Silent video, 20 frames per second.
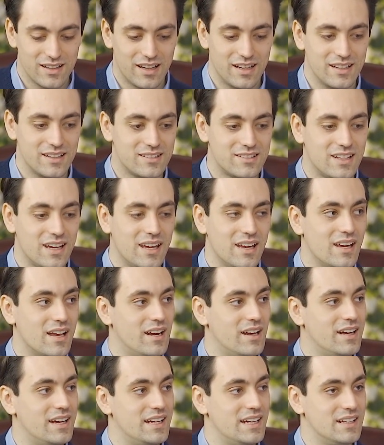
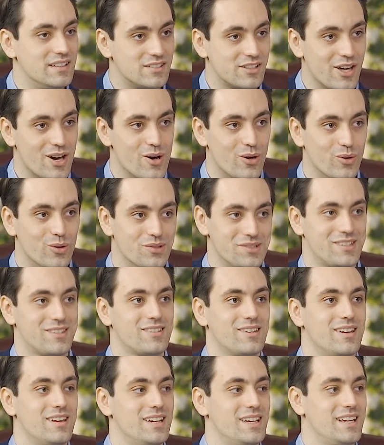singular in its goals.
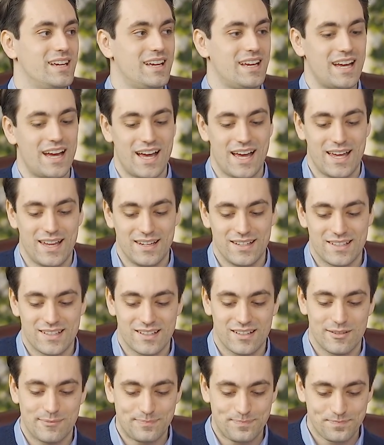And
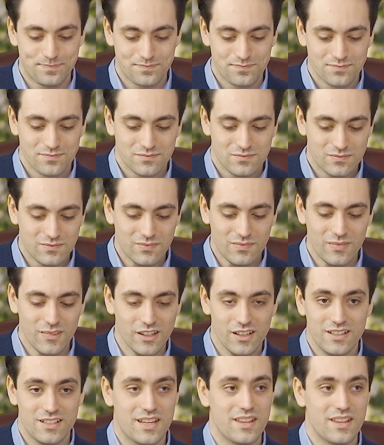to